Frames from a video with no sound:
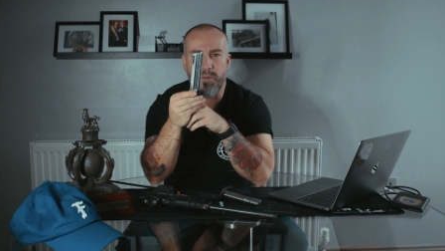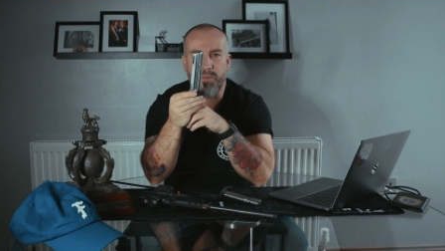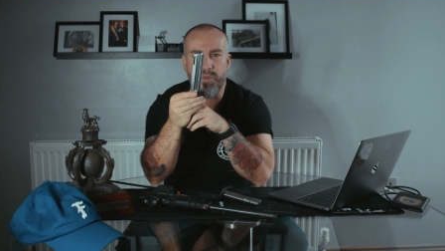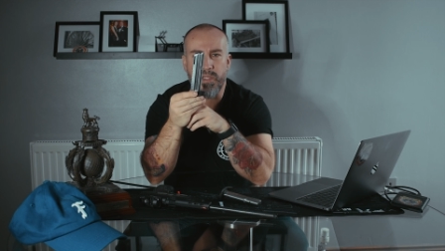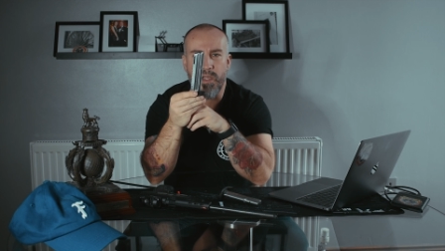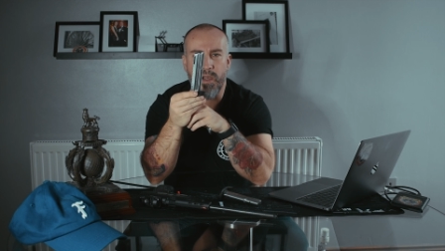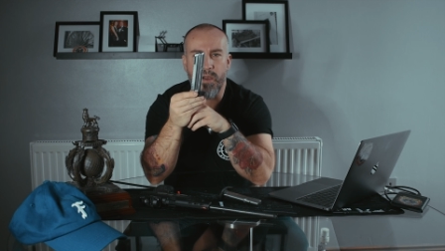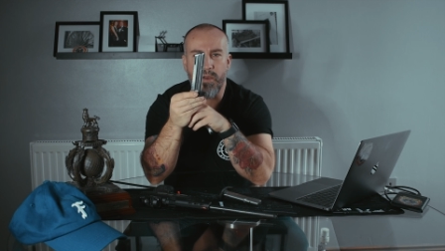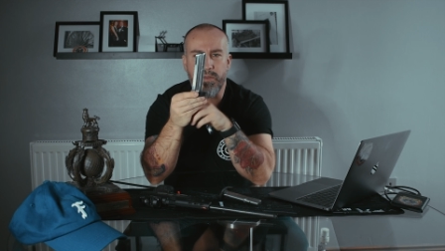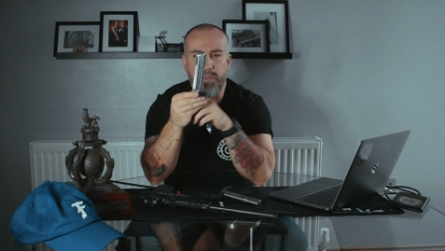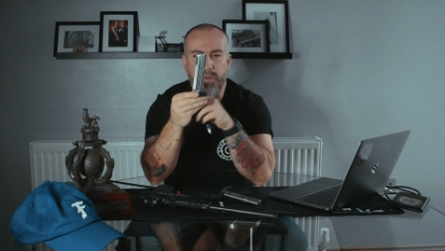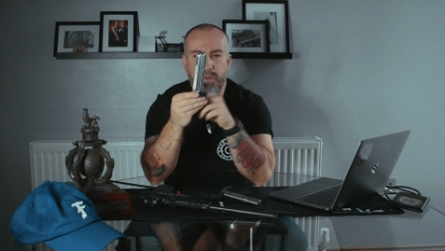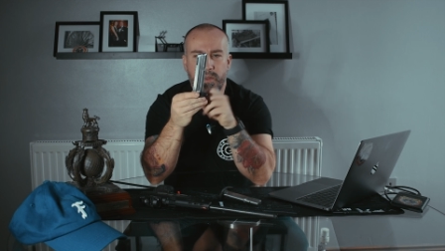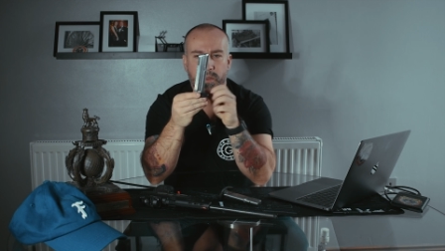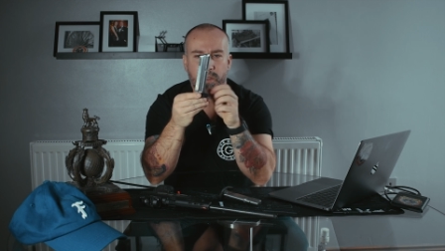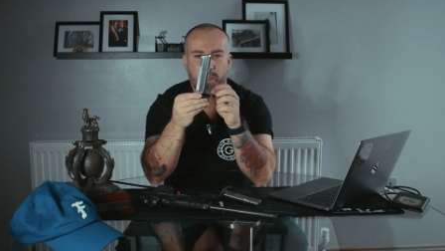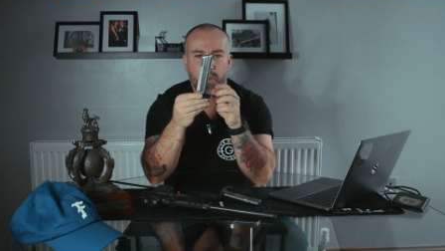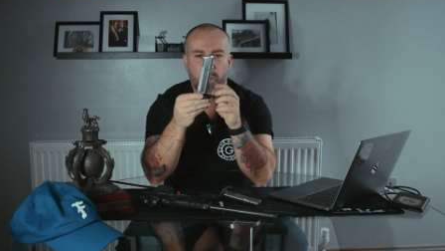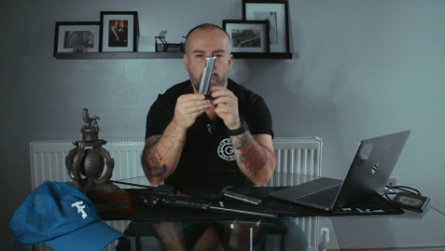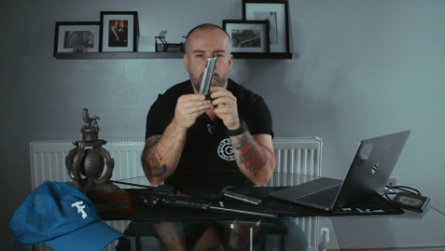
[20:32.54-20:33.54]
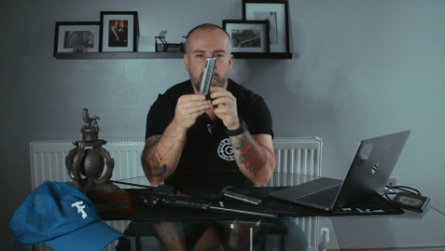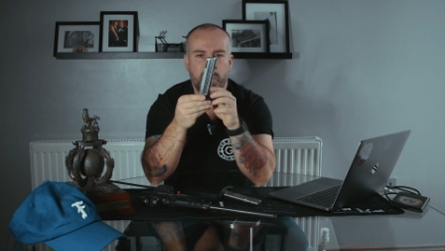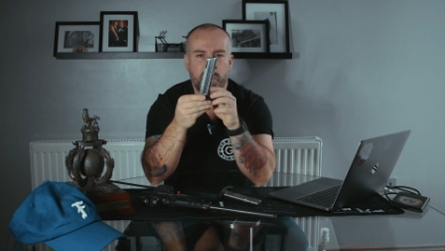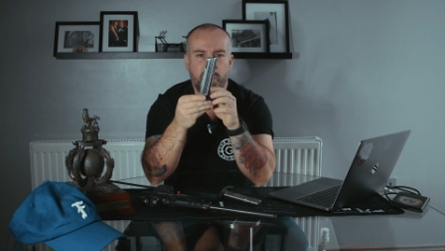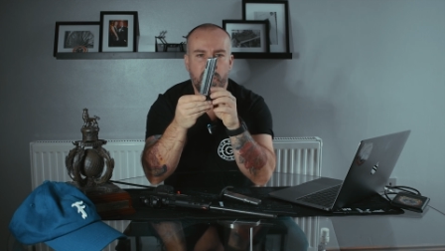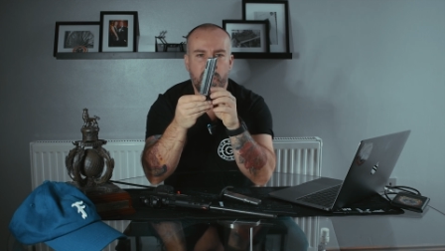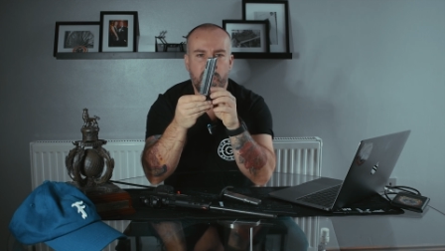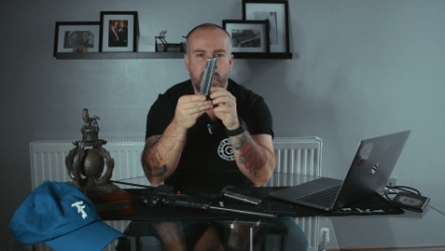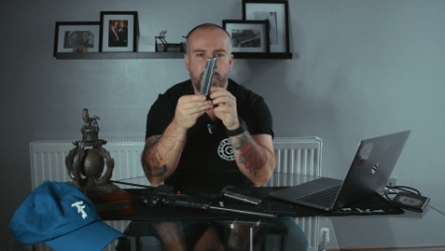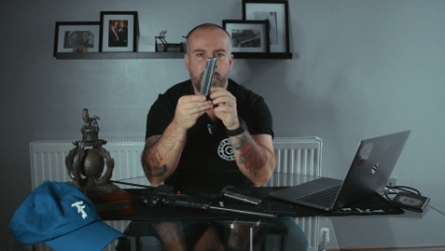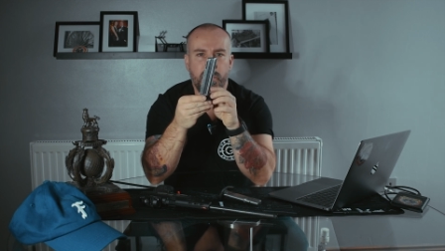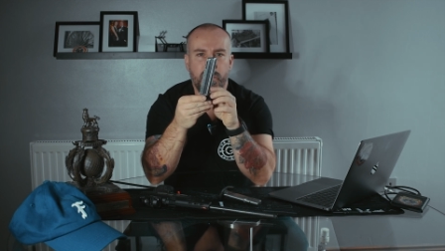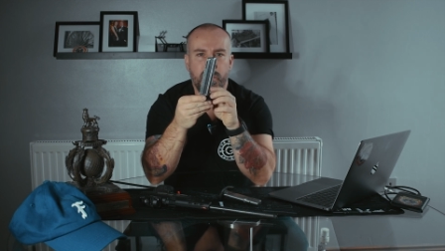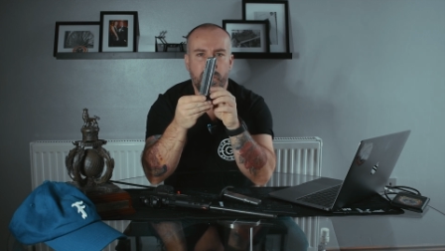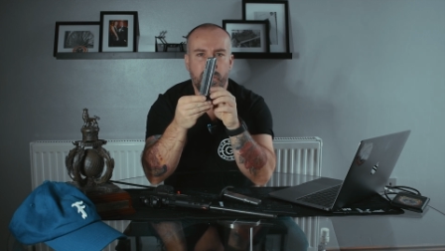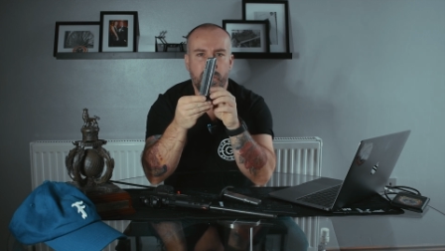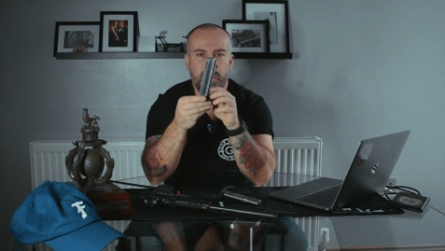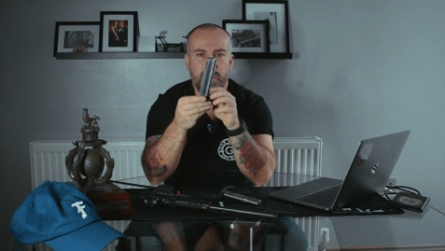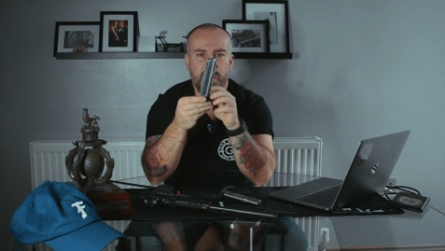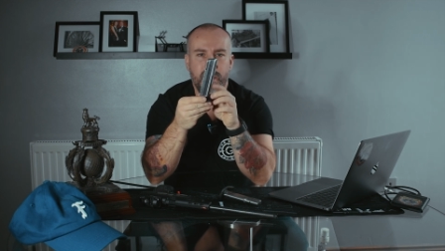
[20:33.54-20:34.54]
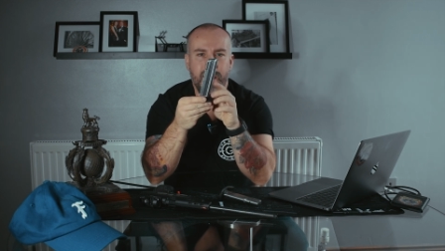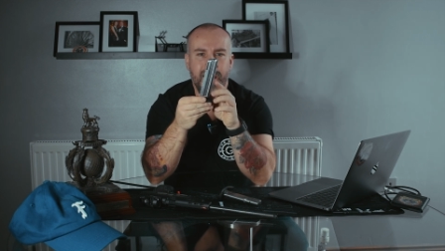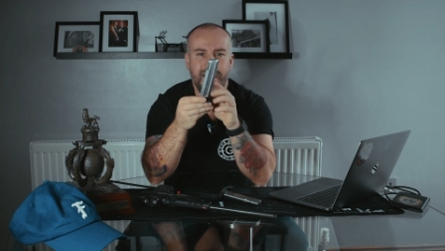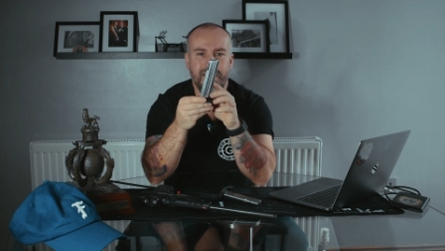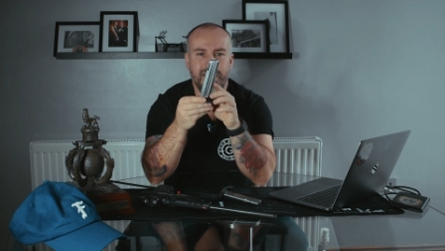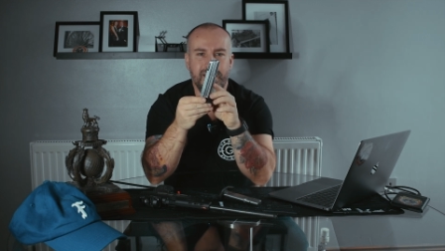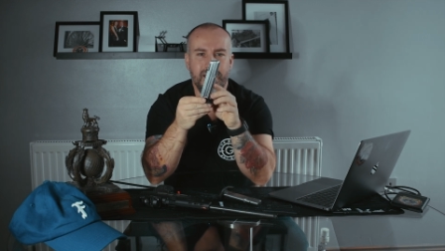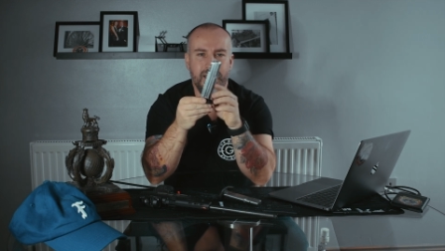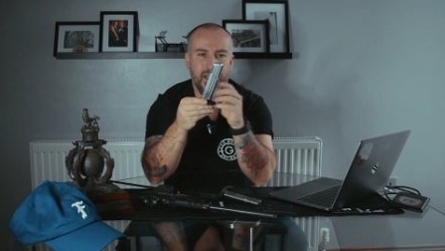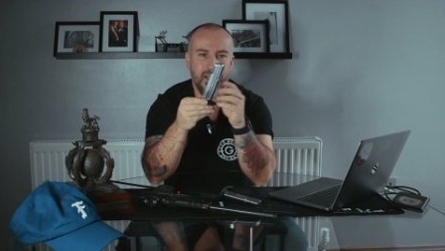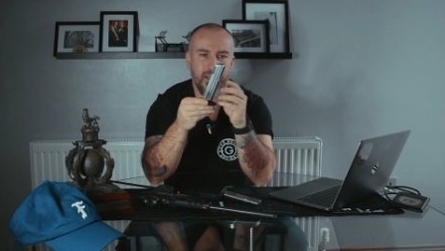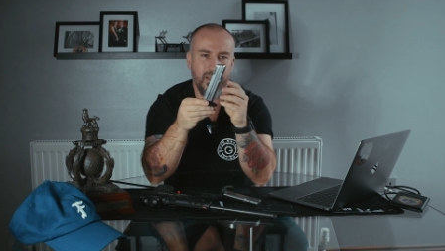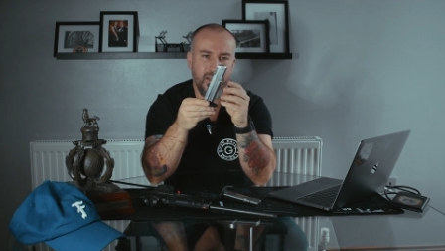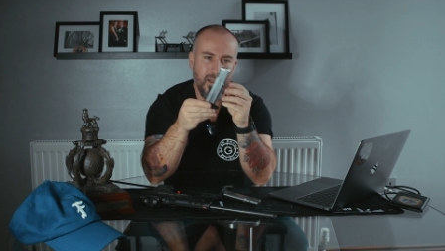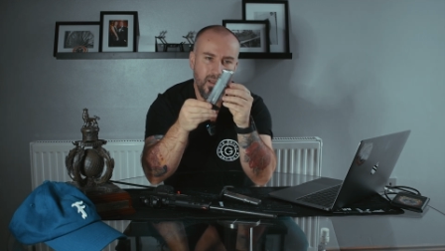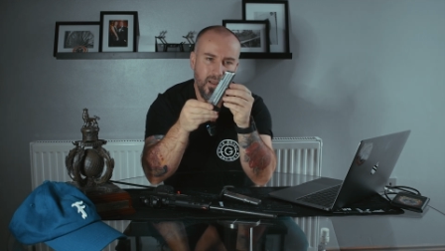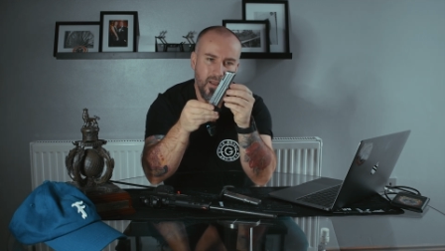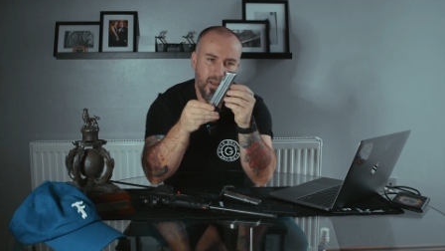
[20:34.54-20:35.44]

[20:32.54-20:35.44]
themselves. I think they're quite cheap, nasty,